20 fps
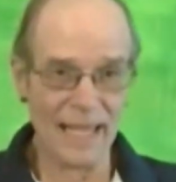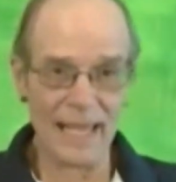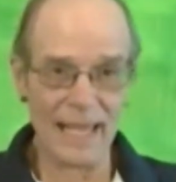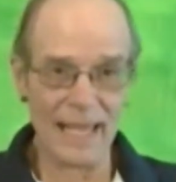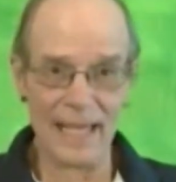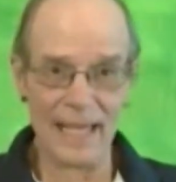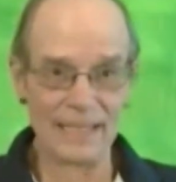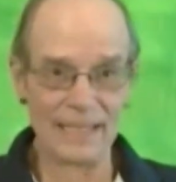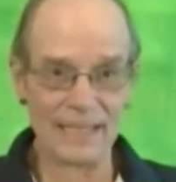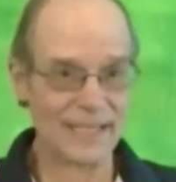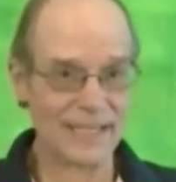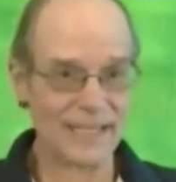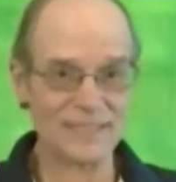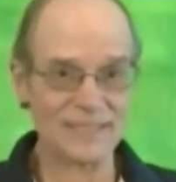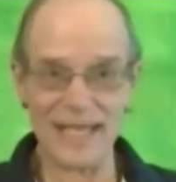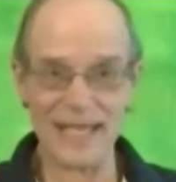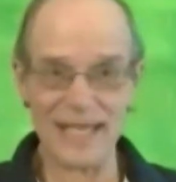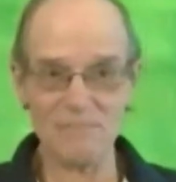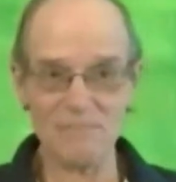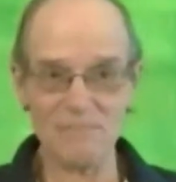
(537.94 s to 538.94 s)
Like I
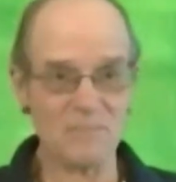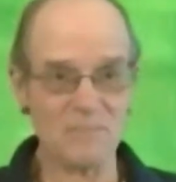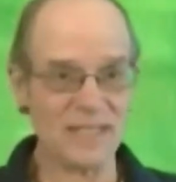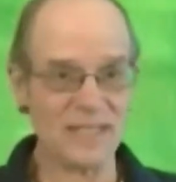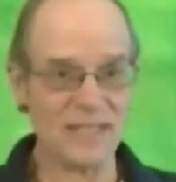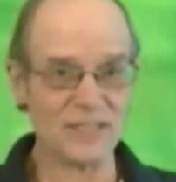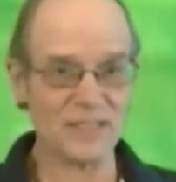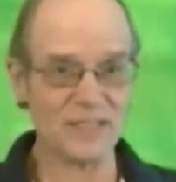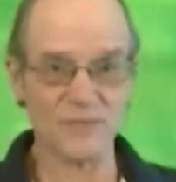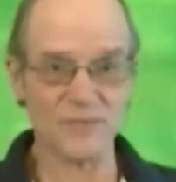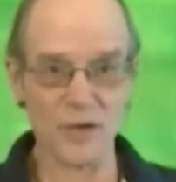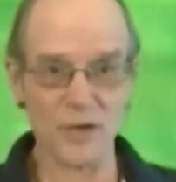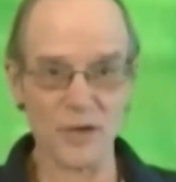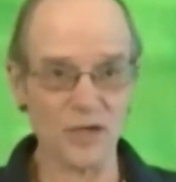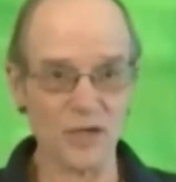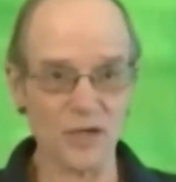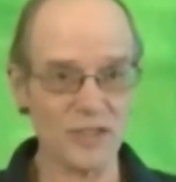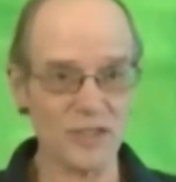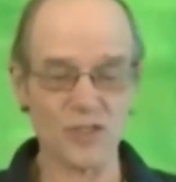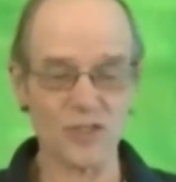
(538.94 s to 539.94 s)
said, it's very
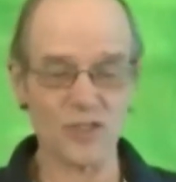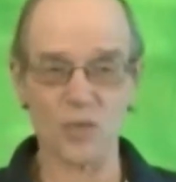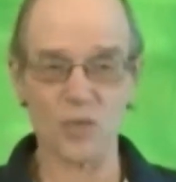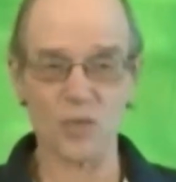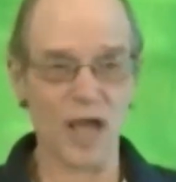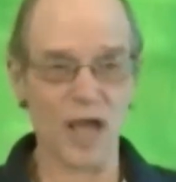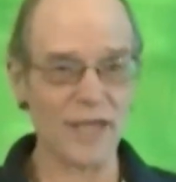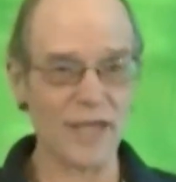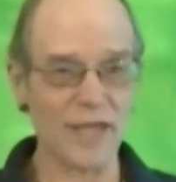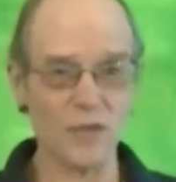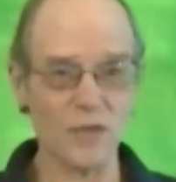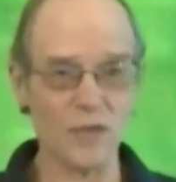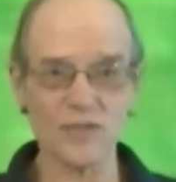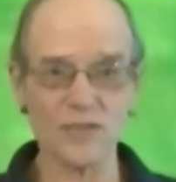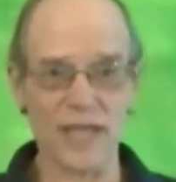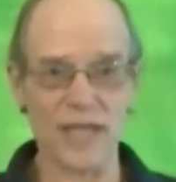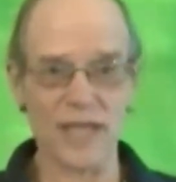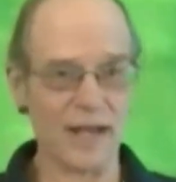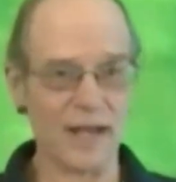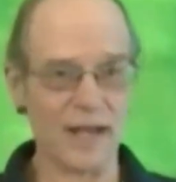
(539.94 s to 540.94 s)
good. This is what I
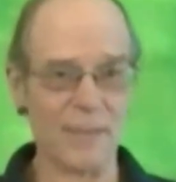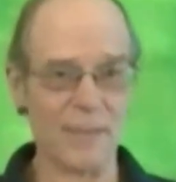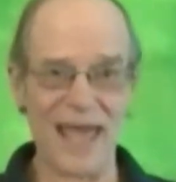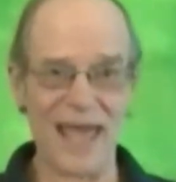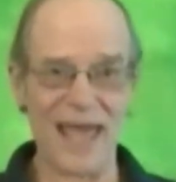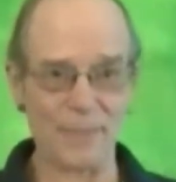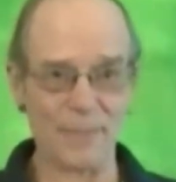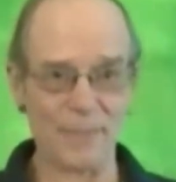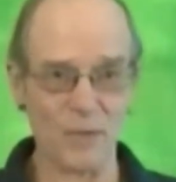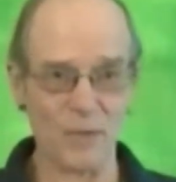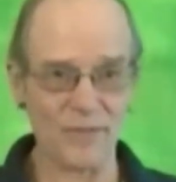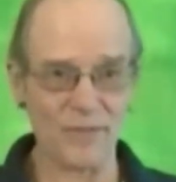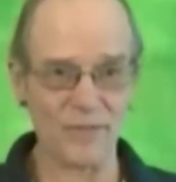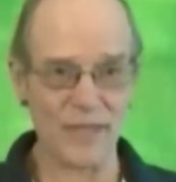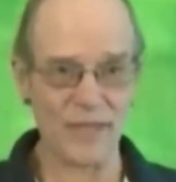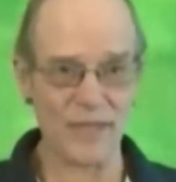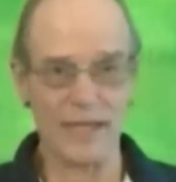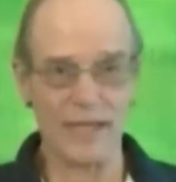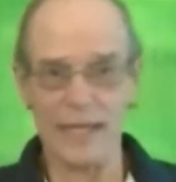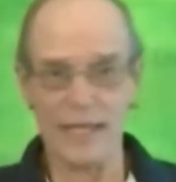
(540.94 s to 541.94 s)
use, and I'm happy with
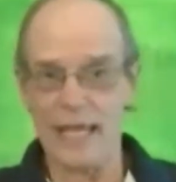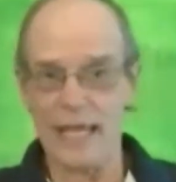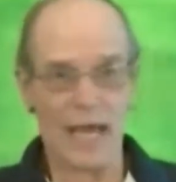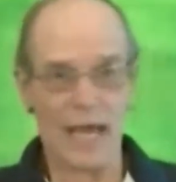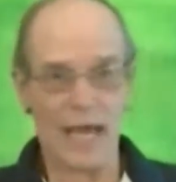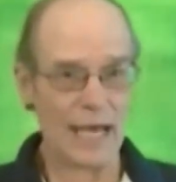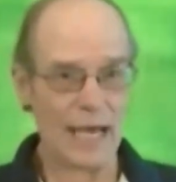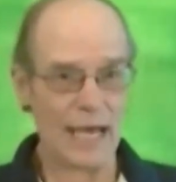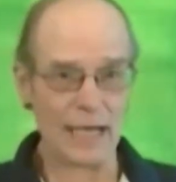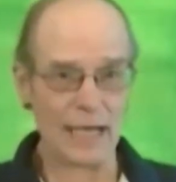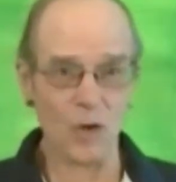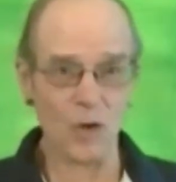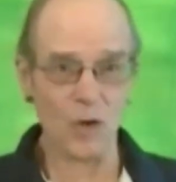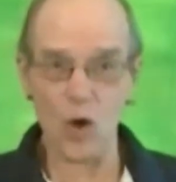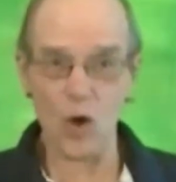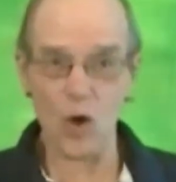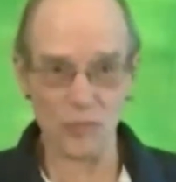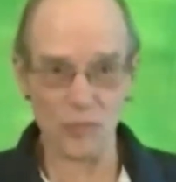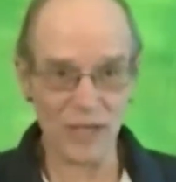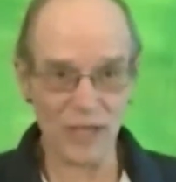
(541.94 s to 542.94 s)
it.
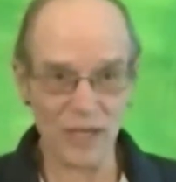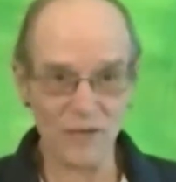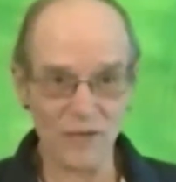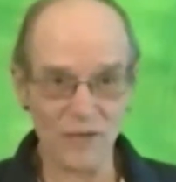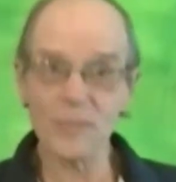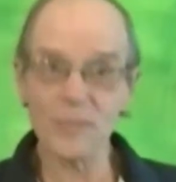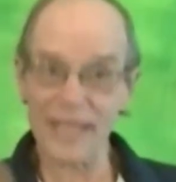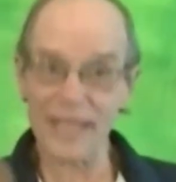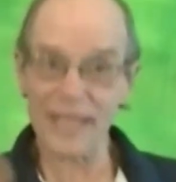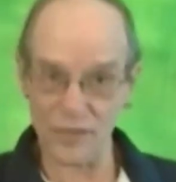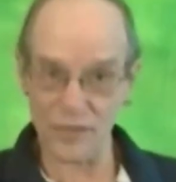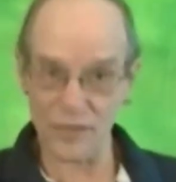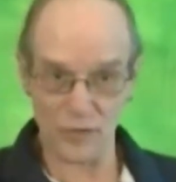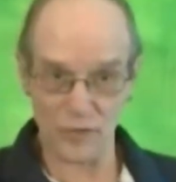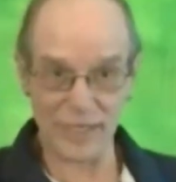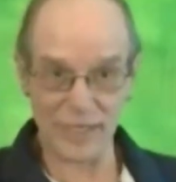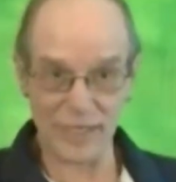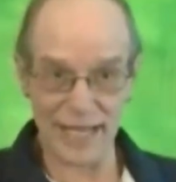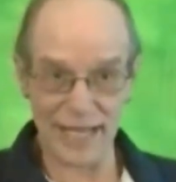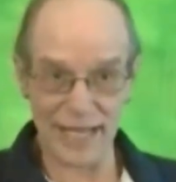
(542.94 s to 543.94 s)
All 3 of them, you get a
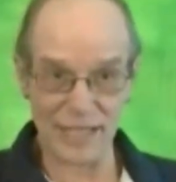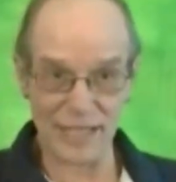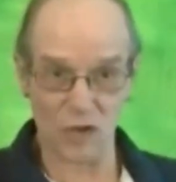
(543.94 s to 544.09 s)
30-day